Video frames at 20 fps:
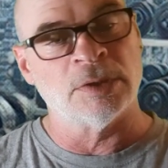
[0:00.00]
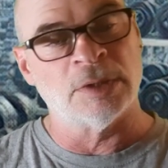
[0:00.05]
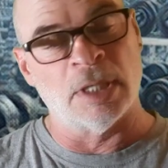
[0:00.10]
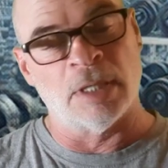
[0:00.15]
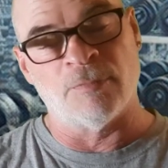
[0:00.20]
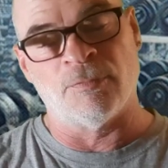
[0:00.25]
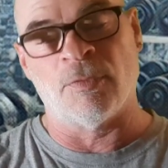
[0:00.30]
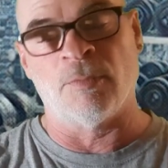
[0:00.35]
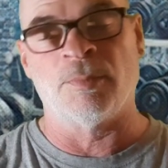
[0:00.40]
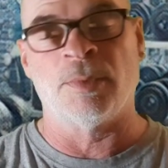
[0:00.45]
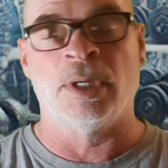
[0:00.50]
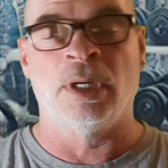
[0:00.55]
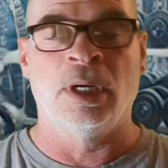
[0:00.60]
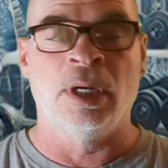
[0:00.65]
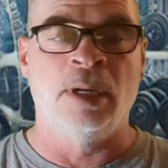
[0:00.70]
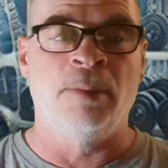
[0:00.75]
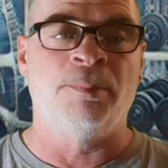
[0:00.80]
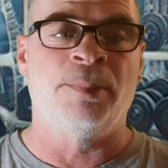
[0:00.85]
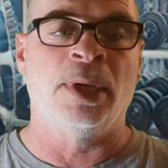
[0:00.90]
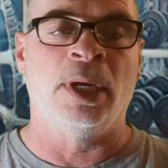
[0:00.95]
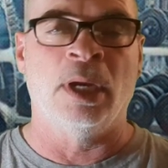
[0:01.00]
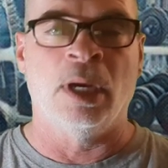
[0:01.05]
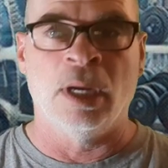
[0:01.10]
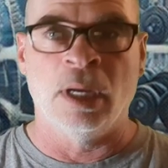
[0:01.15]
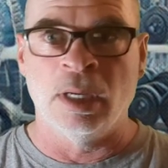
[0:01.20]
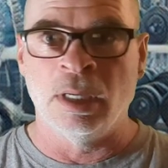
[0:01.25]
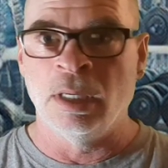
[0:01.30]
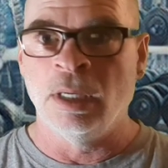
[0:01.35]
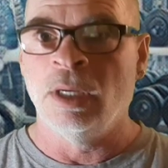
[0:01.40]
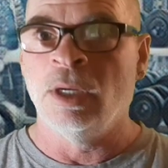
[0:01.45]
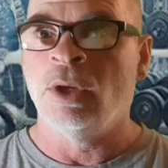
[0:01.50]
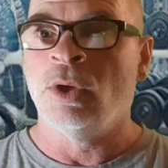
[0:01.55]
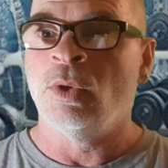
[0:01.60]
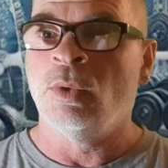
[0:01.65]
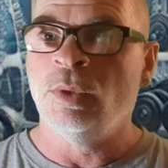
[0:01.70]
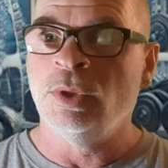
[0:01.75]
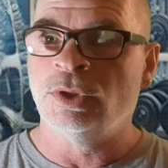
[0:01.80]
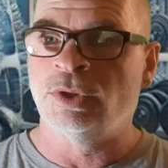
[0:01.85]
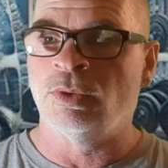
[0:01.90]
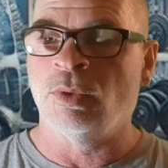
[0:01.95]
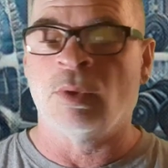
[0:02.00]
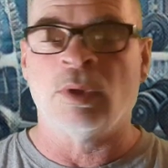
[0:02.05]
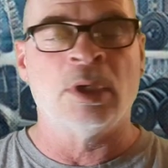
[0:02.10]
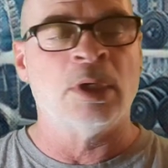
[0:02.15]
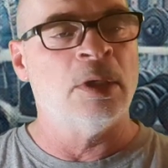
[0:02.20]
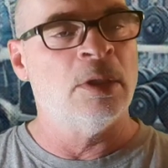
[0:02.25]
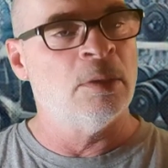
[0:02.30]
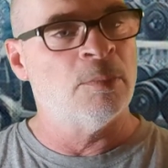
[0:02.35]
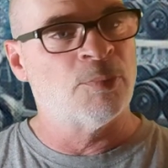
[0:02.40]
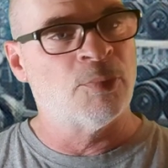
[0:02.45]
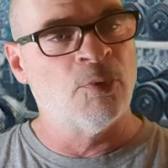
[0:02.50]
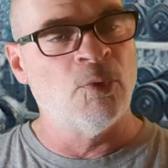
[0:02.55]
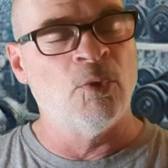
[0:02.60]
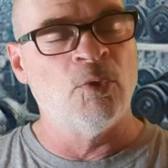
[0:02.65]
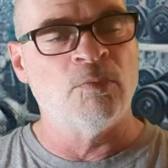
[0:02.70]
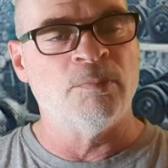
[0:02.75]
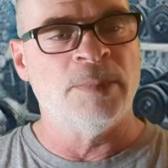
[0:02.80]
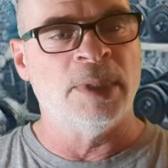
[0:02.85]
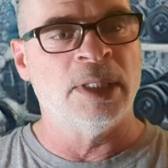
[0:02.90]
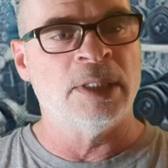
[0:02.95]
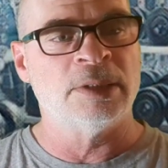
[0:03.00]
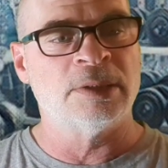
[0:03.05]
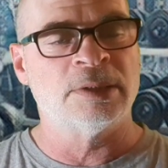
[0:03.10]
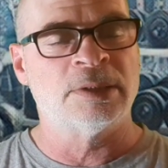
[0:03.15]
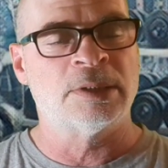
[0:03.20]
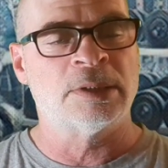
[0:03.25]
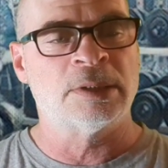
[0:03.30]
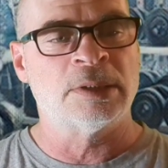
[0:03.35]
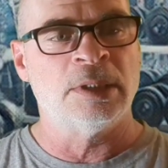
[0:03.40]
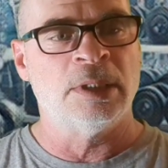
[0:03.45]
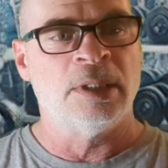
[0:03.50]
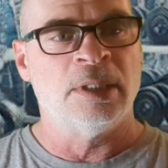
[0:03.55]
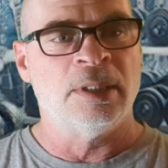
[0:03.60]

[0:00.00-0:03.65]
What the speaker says: And then from an Olympia, we saw the improvements.